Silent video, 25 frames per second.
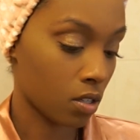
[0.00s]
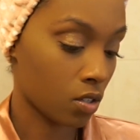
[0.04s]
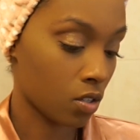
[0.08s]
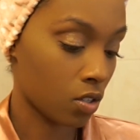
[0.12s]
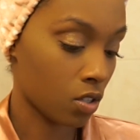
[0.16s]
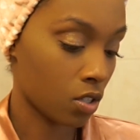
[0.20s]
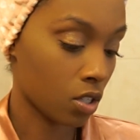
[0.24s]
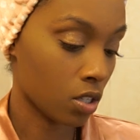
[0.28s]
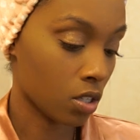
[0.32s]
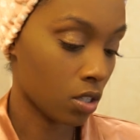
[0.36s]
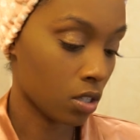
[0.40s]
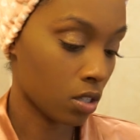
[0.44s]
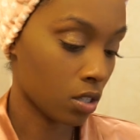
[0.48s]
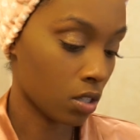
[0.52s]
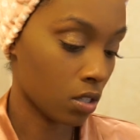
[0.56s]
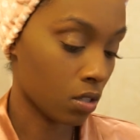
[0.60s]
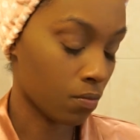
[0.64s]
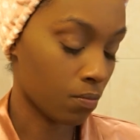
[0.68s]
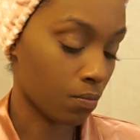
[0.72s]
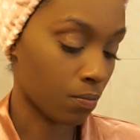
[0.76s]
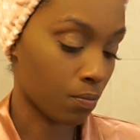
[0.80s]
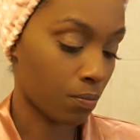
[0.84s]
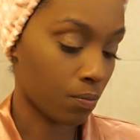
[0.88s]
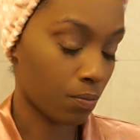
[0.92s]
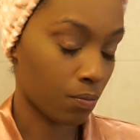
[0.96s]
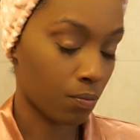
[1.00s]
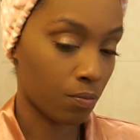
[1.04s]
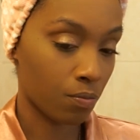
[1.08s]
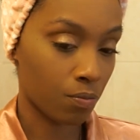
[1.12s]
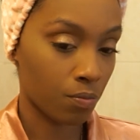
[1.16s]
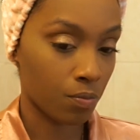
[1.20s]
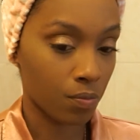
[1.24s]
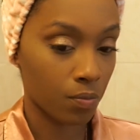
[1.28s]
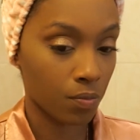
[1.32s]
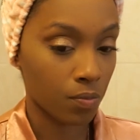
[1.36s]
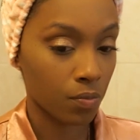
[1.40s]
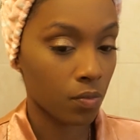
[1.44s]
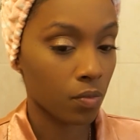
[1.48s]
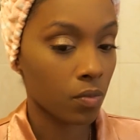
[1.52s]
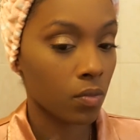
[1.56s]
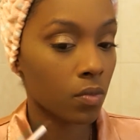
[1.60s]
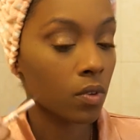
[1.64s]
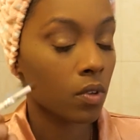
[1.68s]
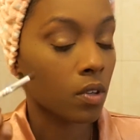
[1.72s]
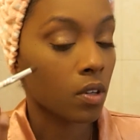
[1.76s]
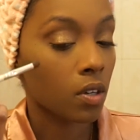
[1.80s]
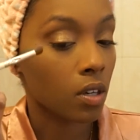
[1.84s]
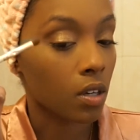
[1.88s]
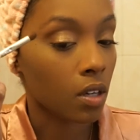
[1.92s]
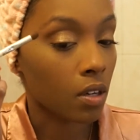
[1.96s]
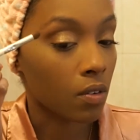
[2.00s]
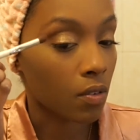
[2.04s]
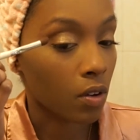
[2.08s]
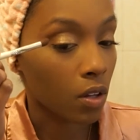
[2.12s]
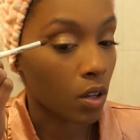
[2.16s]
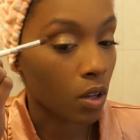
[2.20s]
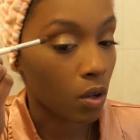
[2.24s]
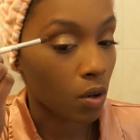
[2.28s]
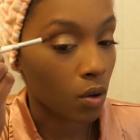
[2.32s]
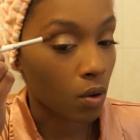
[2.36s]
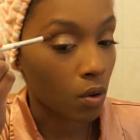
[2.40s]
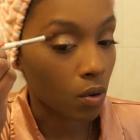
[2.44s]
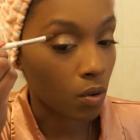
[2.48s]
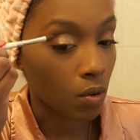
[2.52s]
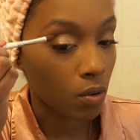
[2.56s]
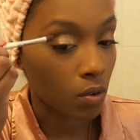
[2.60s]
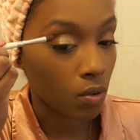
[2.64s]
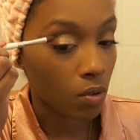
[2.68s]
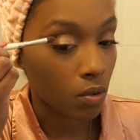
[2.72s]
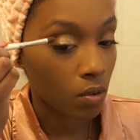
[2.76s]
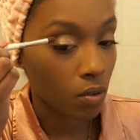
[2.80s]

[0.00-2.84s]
just to give a little